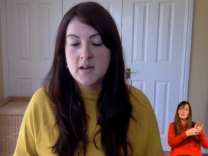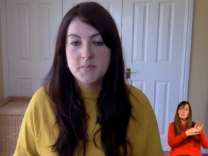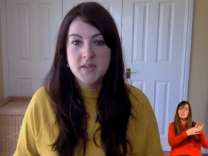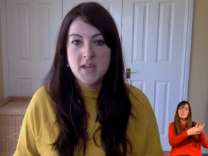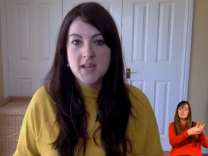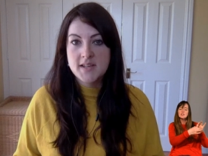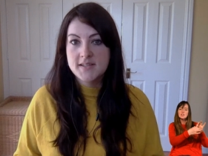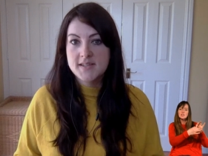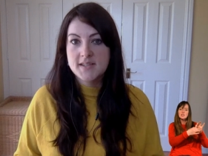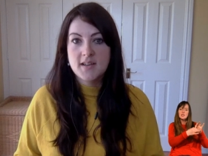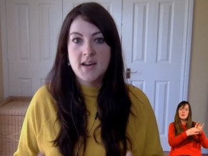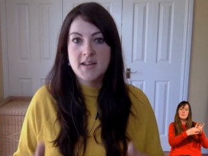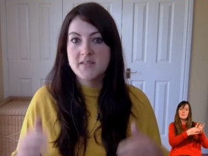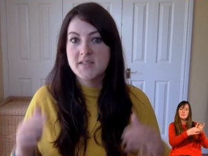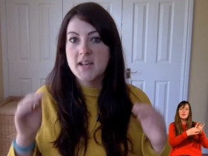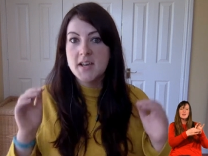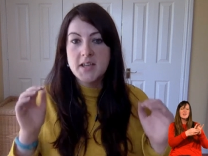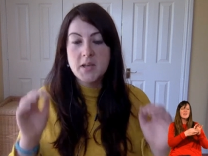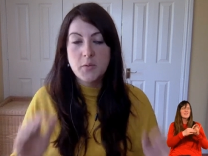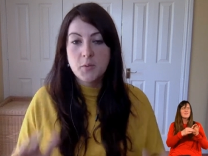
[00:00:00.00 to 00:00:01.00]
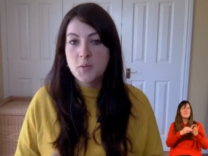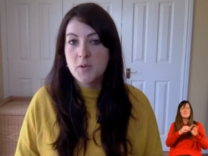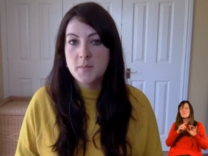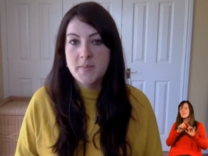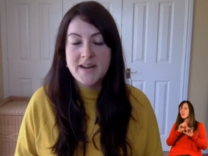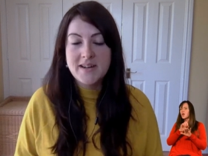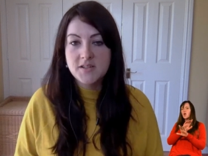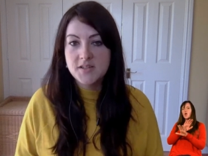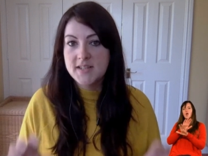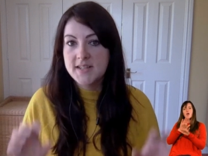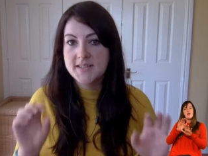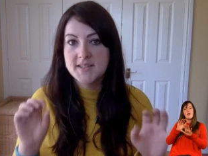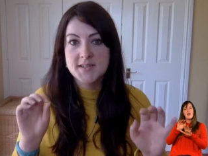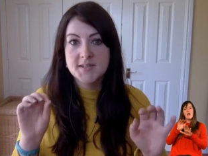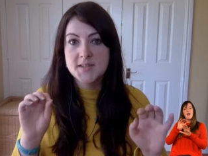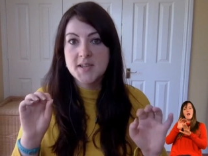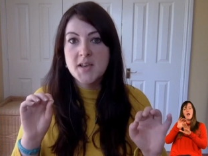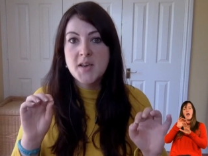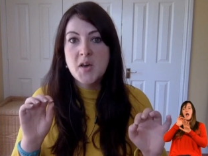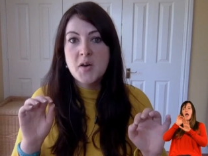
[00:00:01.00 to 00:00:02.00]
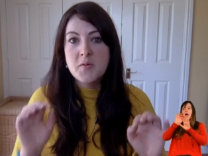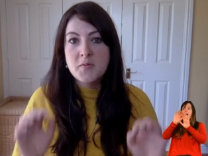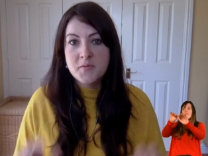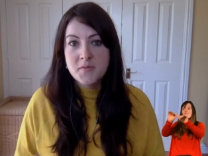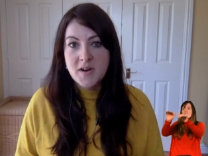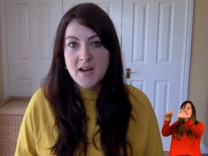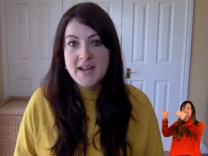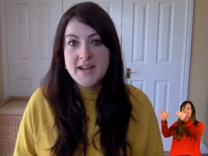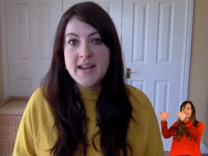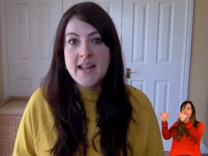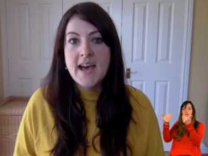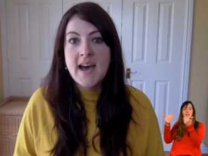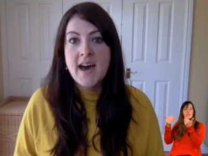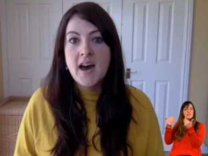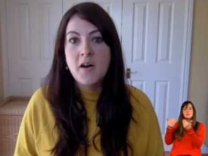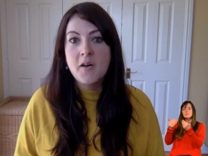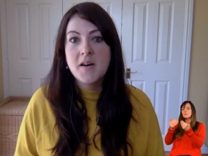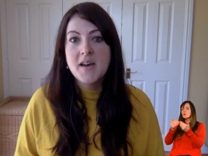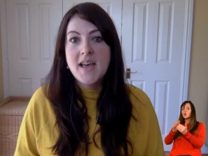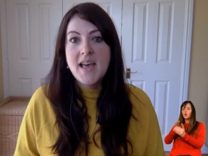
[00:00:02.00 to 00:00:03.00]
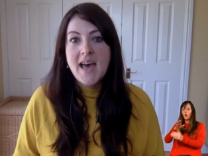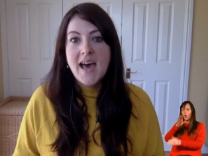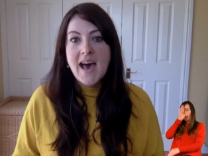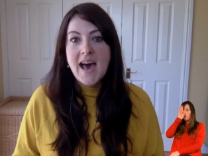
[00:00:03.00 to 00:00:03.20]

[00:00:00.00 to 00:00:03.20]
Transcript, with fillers: I'm going to kind of tell you all about Jesus, right now.